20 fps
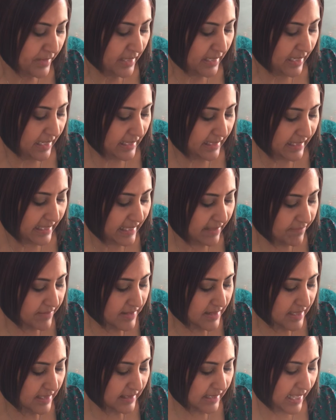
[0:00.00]
And even
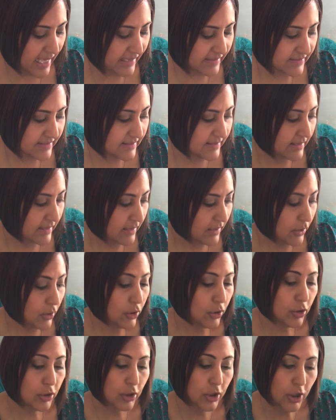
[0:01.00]
the legs
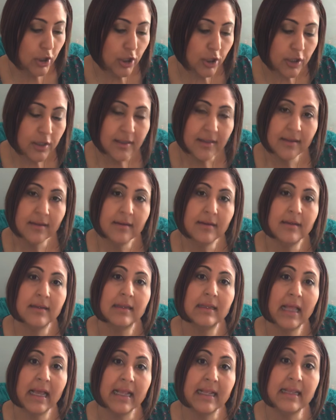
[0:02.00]
look
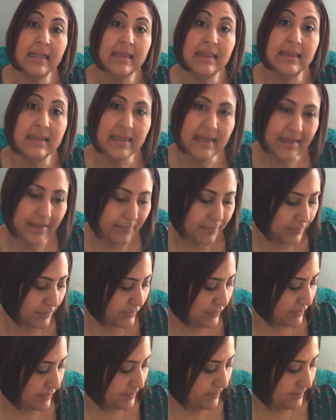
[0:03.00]
like leaves.